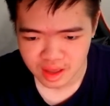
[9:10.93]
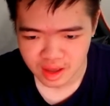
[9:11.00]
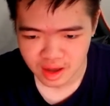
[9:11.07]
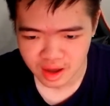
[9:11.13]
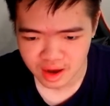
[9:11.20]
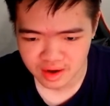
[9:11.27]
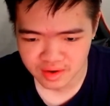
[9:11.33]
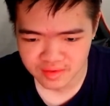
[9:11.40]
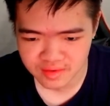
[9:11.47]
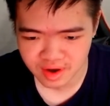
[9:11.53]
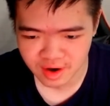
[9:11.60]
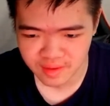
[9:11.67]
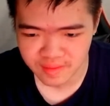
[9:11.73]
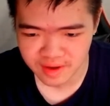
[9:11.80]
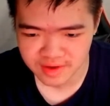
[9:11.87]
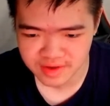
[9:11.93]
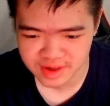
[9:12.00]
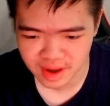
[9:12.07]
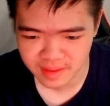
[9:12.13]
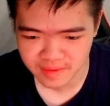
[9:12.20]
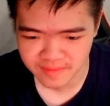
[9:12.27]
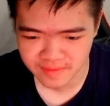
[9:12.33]
I don't care about
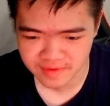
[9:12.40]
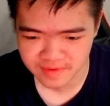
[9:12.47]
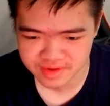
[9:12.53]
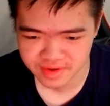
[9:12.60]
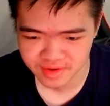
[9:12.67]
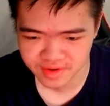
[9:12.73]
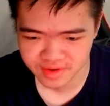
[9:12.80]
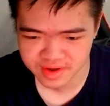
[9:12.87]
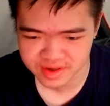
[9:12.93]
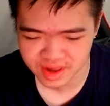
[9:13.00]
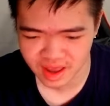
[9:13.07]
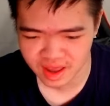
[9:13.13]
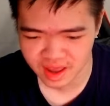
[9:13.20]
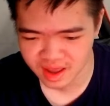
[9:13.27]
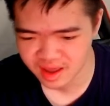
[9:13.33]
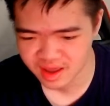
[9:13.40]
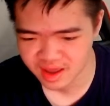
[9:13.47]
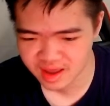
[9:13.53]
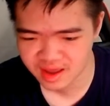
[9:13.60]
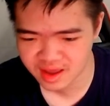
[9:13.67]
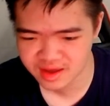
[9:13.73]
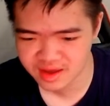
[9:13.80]
Cyberverse toys.
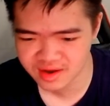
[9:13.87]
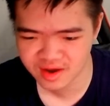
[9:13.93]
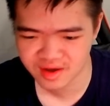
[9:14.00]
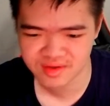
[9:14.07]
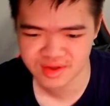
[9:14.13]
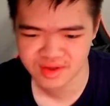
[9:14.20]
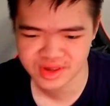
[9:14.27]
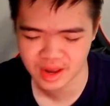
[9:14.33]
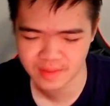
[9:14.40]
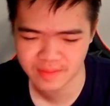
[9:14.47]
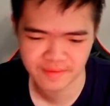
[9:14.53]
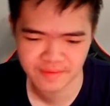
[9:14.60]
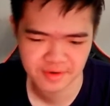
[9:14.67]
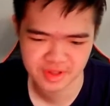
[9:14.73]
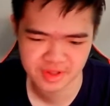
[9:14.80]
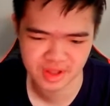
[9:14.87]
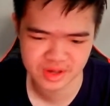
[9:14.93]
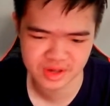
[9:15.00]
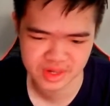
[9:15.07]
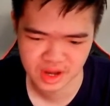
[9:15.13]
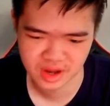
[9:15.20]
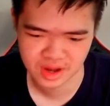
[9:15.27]
Hey, eh, you know the Cyberverse Deluxe
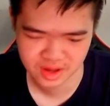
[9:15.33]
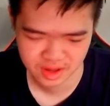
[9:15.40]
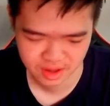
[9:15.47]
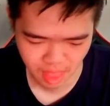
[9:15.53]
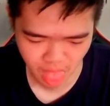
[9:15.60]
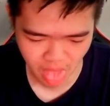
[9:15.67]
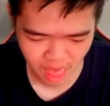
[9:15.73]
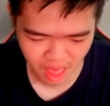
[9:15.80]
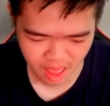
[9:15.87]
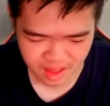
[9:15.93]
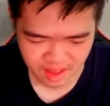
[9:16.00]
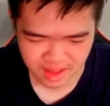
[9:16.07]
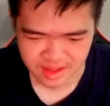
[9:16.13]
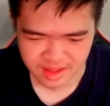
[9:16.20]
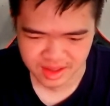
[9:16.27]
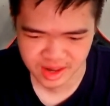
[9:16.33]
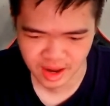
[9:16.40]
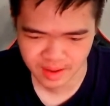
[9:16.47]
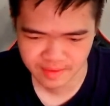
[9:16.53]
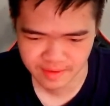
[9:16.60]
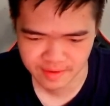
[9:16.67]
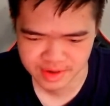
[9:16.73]
style. The
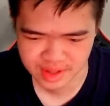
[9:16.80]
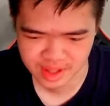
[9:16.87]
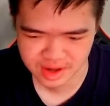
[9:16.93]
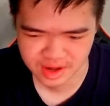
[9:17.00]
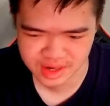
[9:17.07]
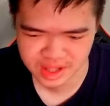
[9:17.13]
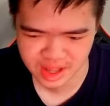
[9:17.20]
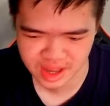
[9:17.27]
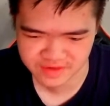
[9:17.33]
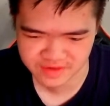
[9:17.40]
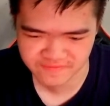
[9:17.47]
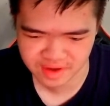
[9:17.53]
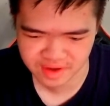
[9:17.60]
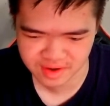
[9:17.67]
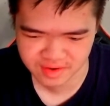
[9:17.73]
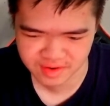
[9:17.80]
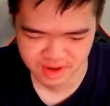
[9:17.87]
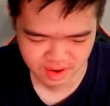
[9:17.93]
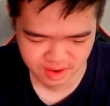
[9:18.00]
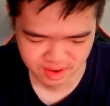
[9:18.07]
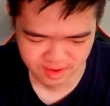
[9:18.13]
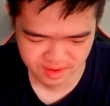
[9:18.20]
Cyberverse Deluxe class figures
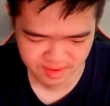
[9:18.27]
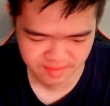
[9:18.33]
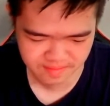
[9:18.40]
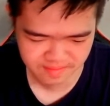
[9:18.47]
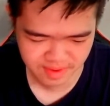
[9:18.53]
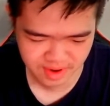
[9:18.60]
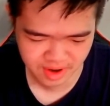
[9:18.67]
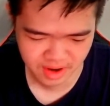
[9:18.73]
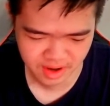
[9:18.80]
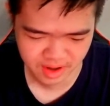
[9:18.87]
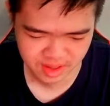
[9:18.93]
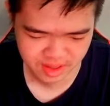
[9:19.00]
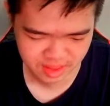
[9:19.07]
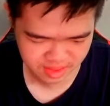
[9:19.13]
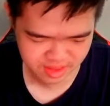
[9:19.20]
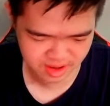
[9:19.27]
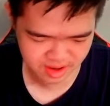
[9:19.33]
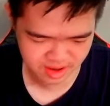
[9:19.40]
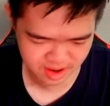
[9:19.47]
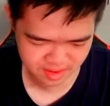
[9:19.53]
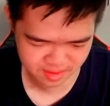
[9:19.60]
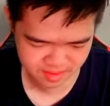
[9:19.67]
are pretty good. You
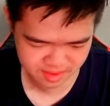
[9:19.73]
know,